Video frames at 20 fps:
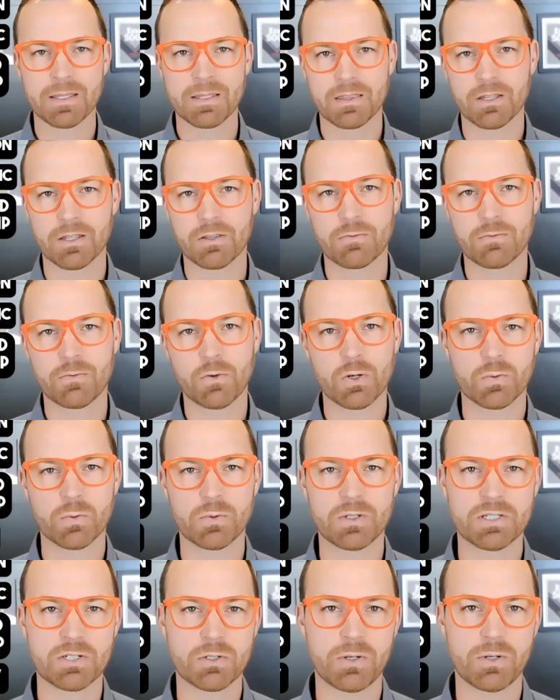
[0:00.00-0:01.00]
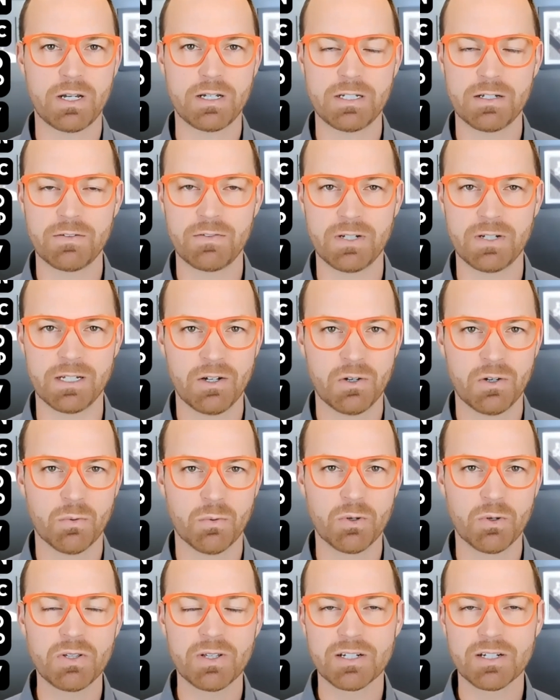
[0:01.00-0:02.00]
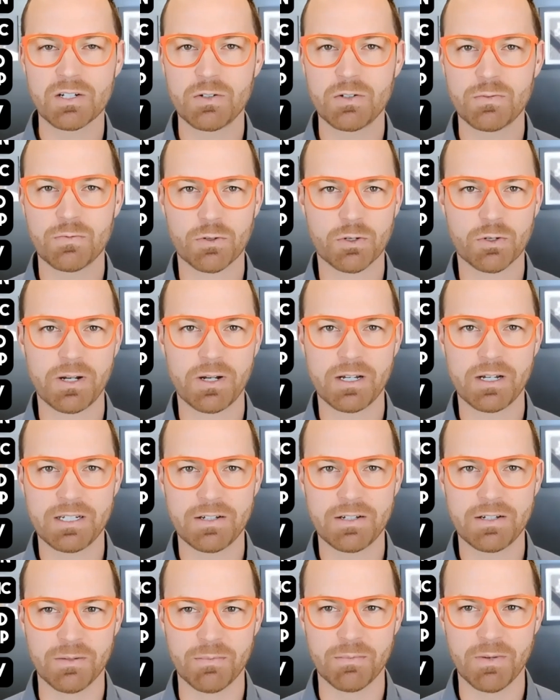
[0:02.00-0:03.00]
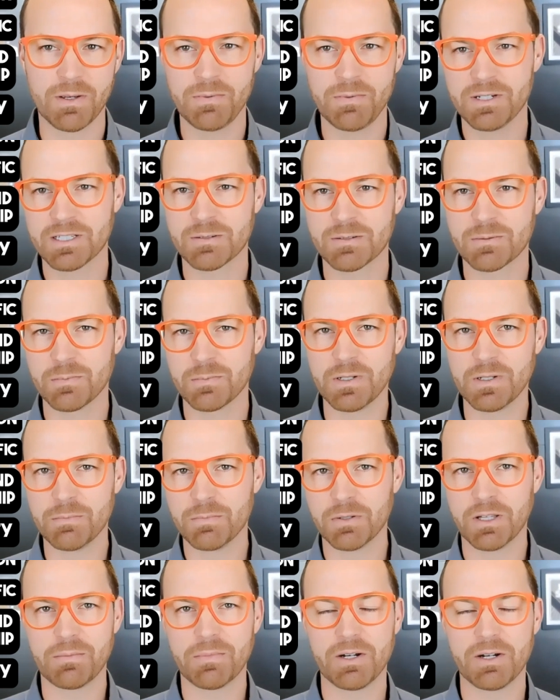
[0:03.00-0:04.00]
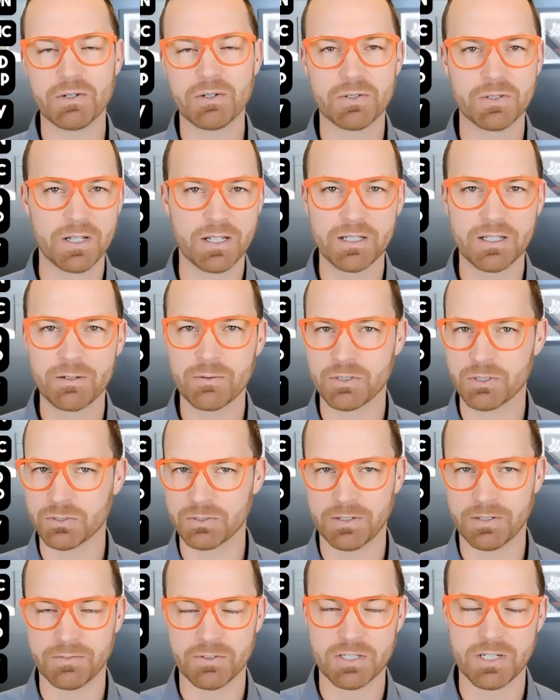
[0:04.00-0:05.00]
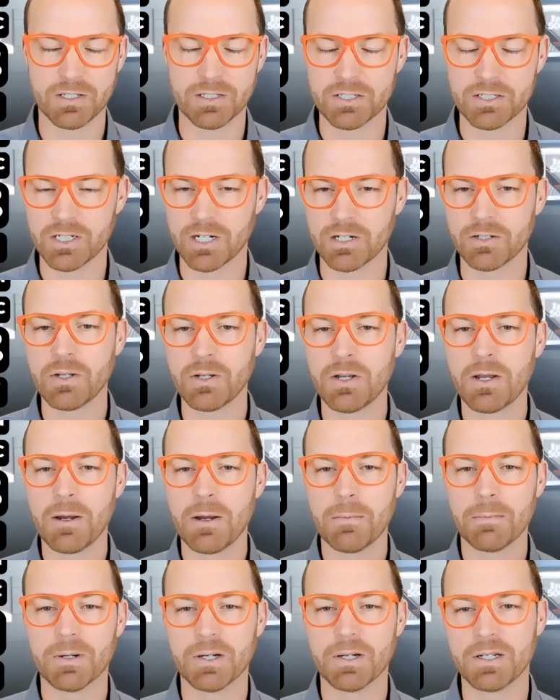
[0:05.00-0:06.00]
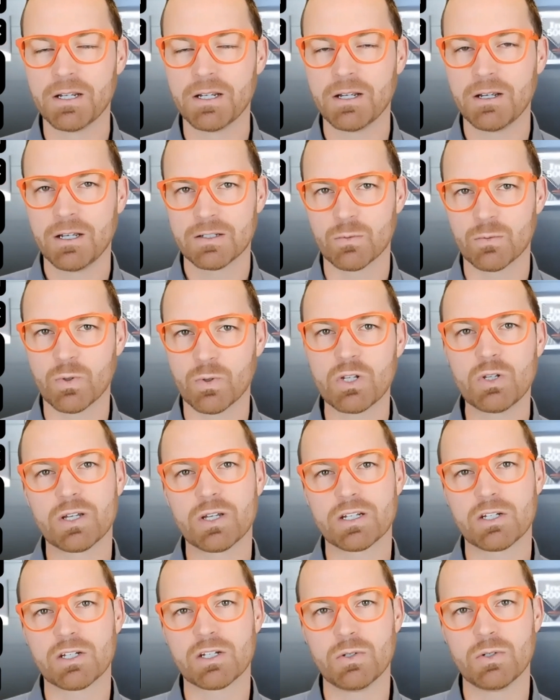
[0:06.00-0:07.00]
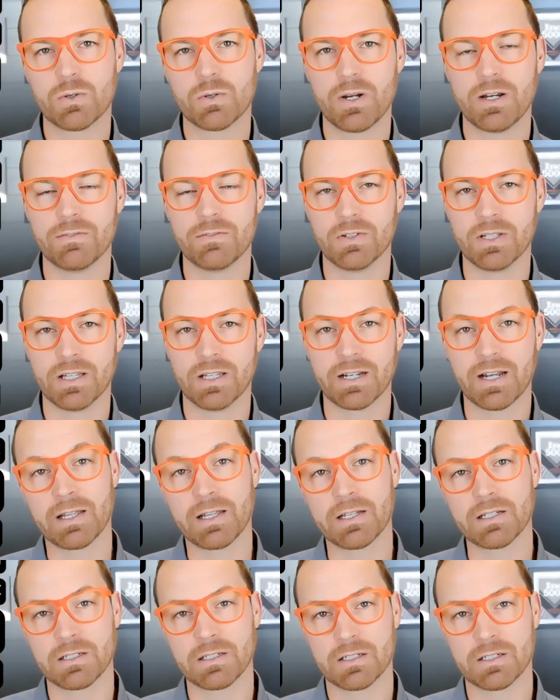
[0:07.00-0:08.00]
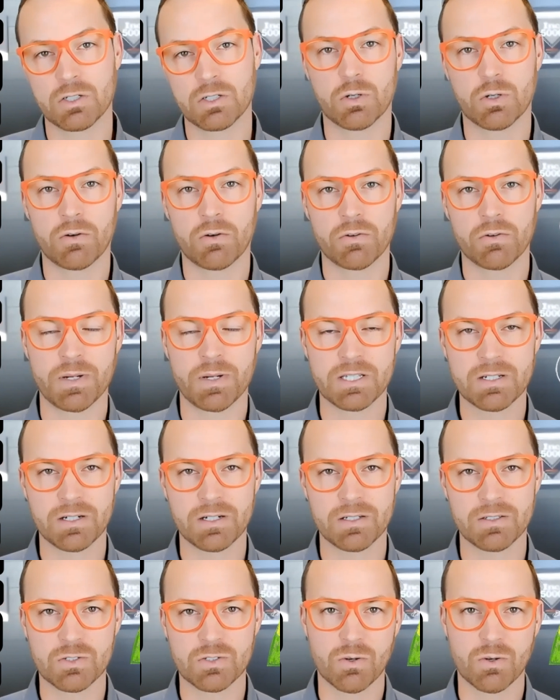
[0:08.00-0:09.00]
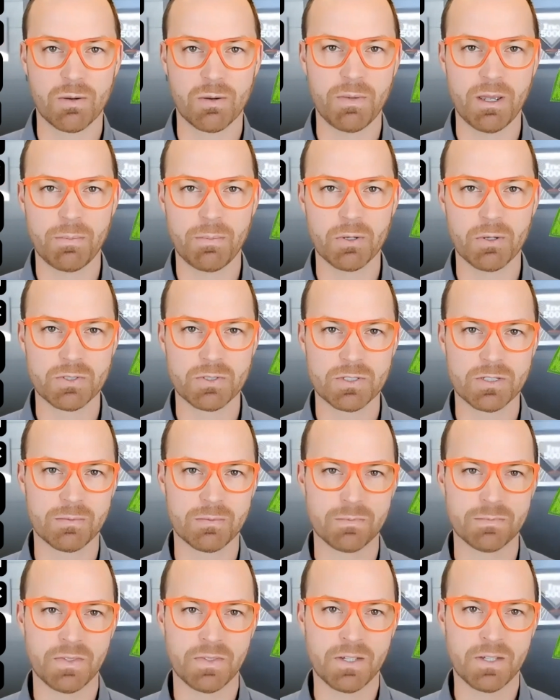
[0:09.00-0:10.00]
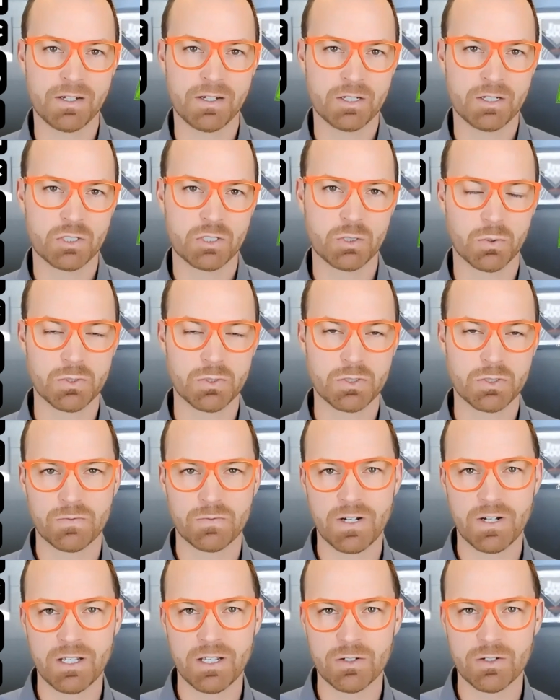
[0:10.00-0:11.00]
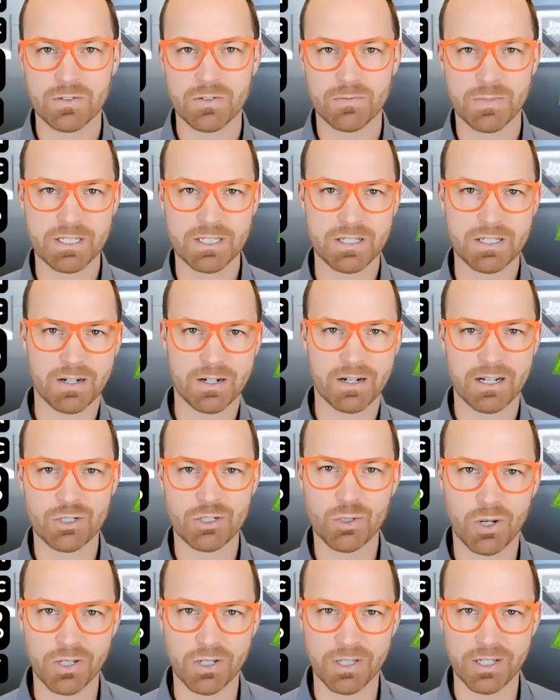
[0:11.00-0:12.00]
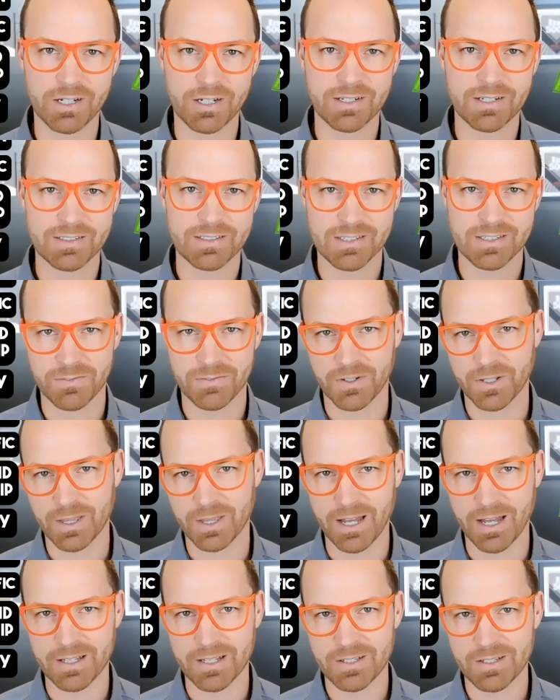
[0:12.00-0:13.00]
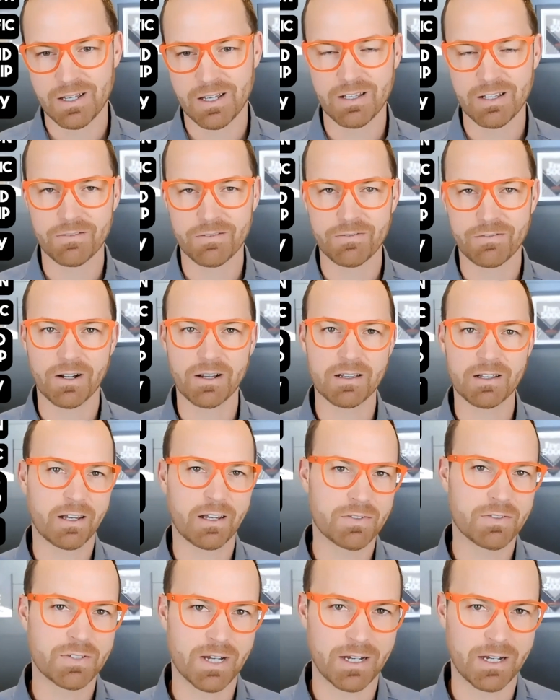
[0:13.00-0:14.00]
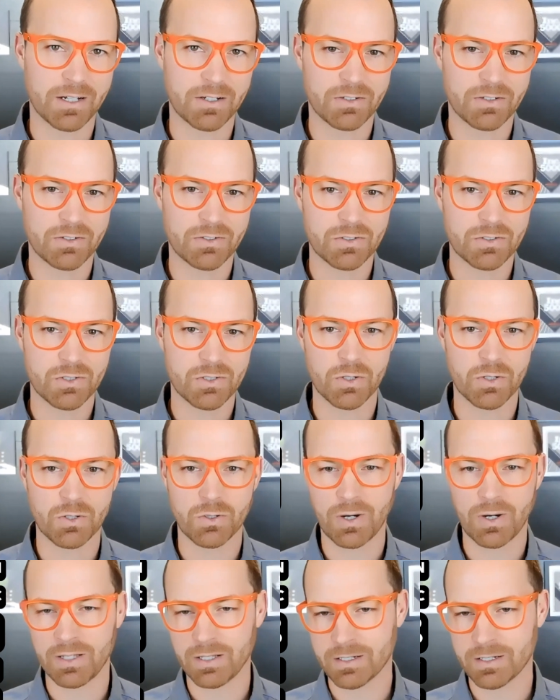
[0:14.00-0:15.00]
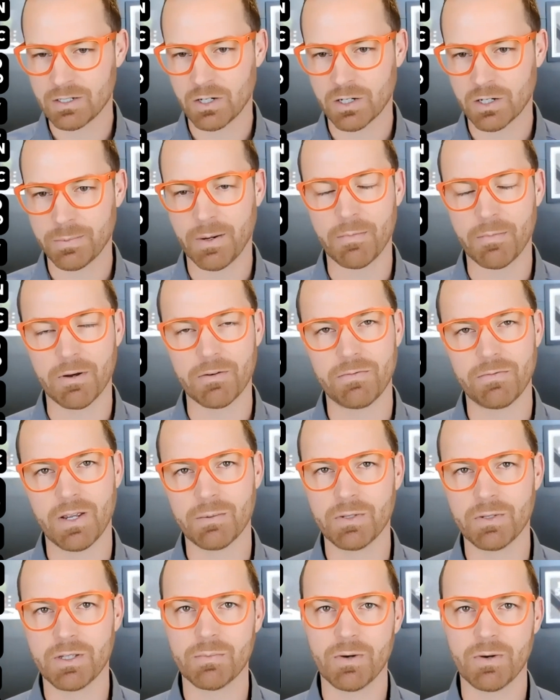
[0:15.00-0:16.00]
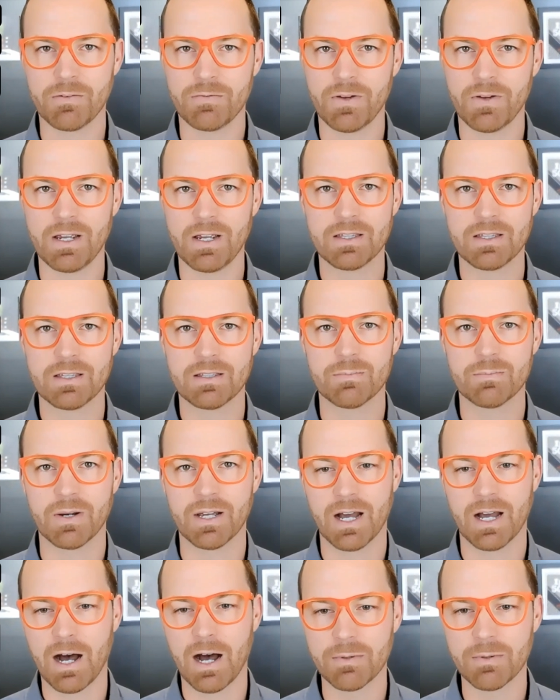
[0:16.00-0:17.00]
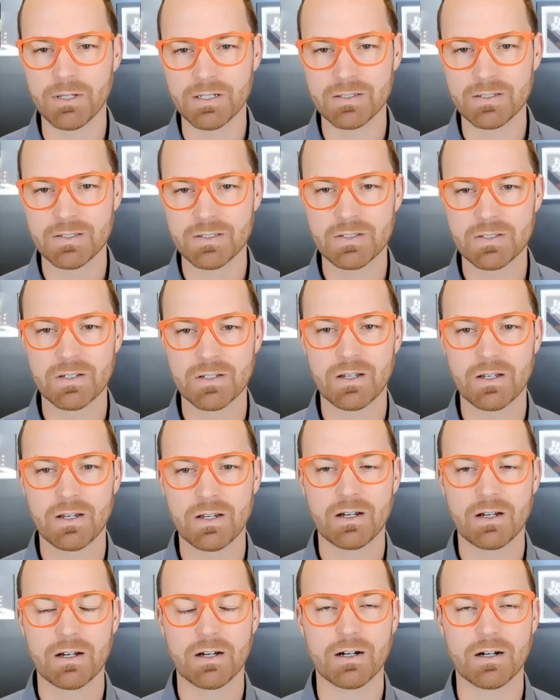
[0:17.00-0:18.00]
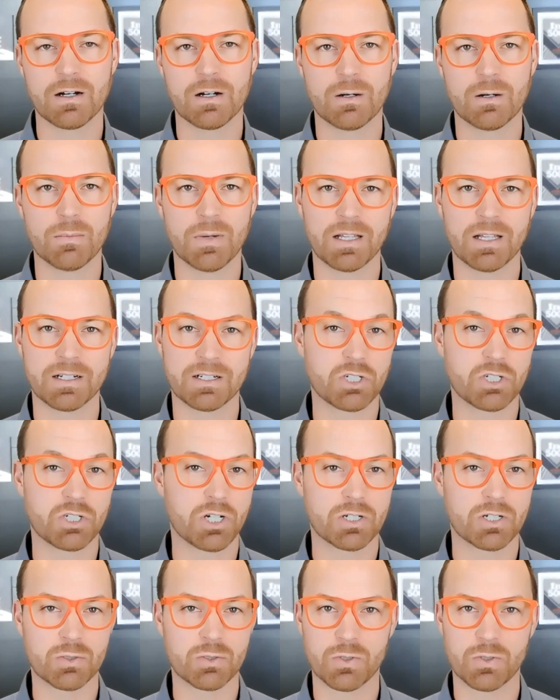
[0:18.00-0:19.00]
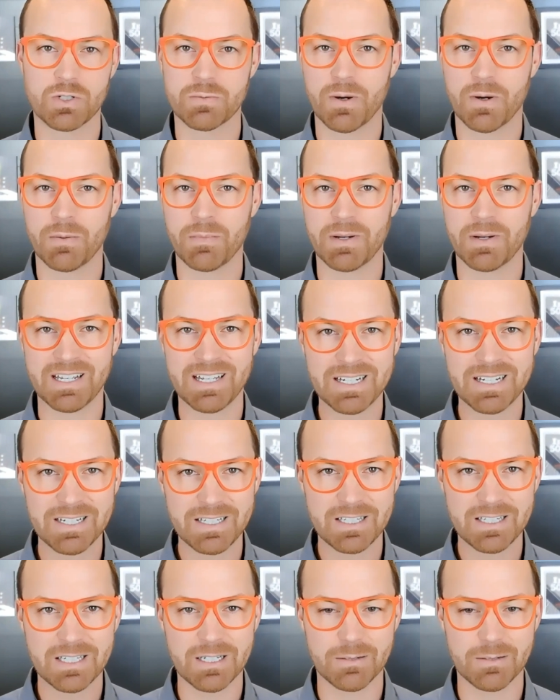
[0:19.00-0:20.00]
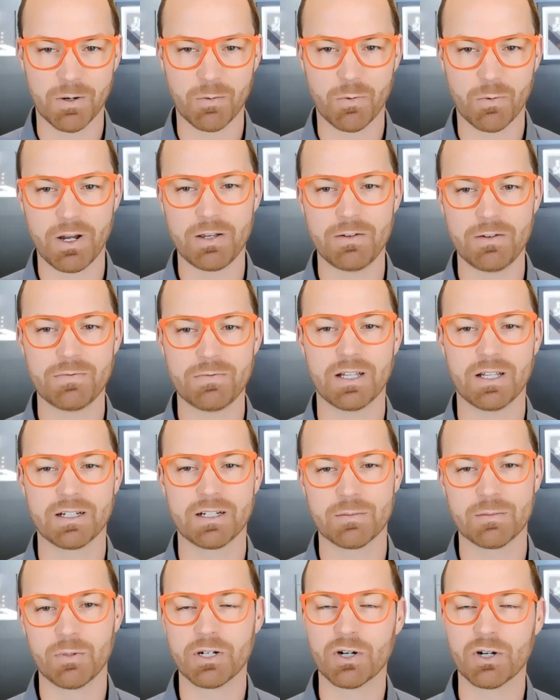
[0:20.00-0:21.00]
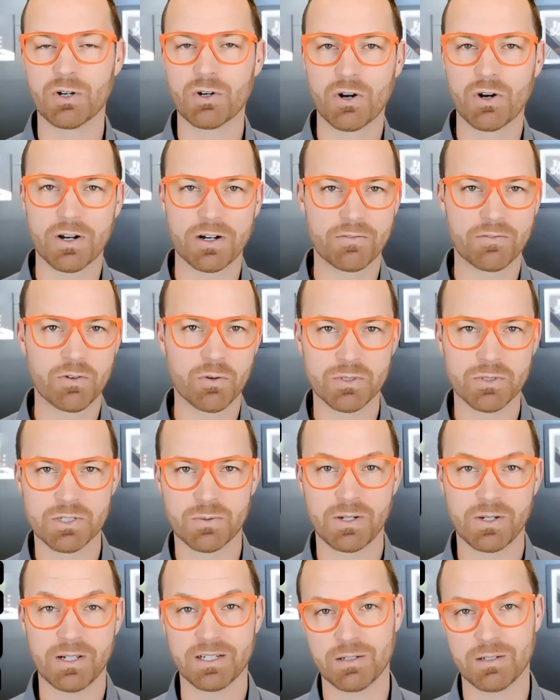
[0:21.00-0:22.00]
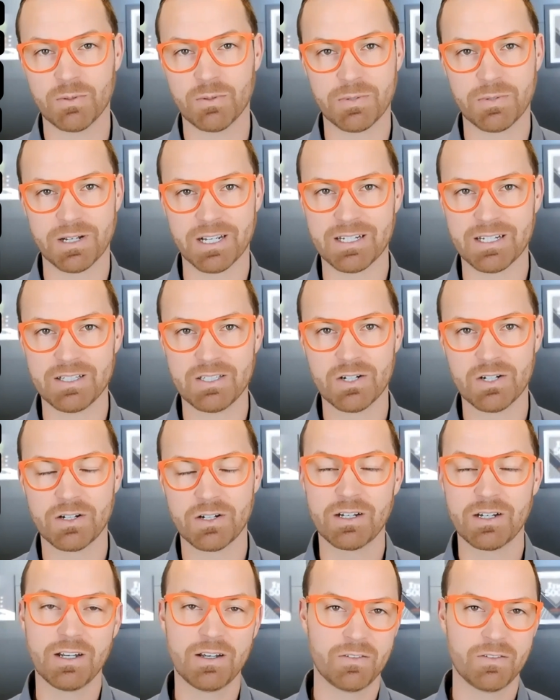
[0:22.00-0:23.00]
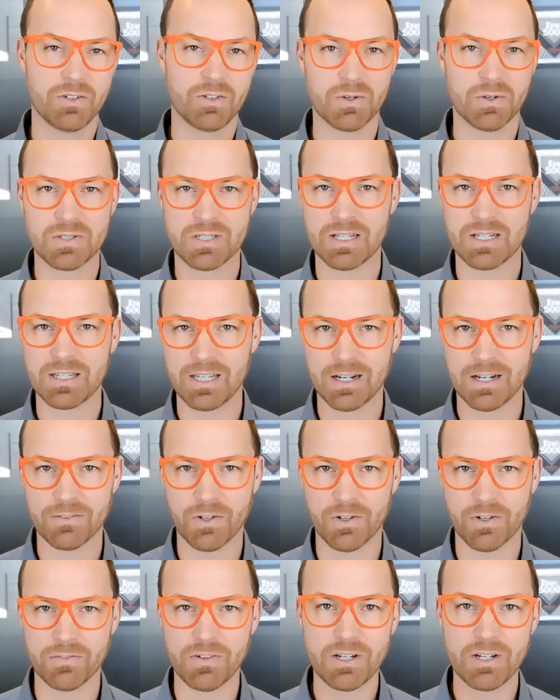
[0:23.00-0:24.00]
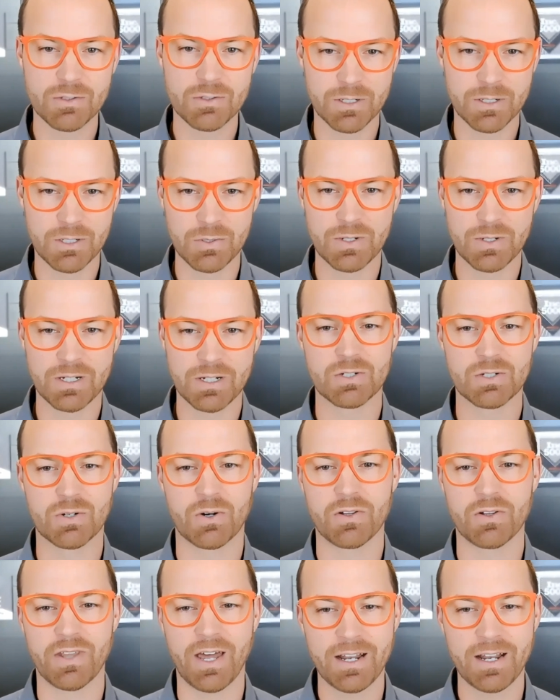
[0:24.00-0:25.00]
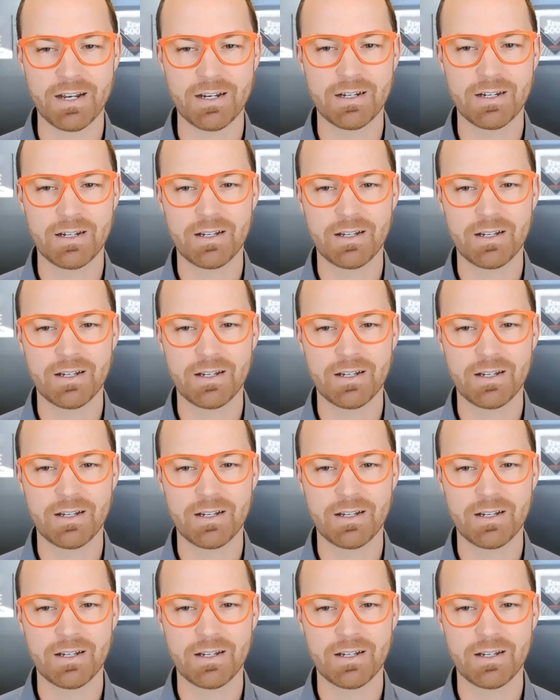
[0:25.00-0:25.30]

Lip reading: The 4th one is creativity. What do you like to do for creativity? Maybe it's me playing my ukulele, which you'll never see on this channel, but what do you like to do creatively? Like I like to draw with my son, so I may post some shorts or videos of my son and I drawing and stuff like that. And then finally, lifestyle. So I like to talk about my family, my faith, my hobbies. I like to share stories about my kids and my wife. I like to bring her on every once in a while. I like to bring my kids on. If you notice at the end of all the videos, my 2 kids are on that.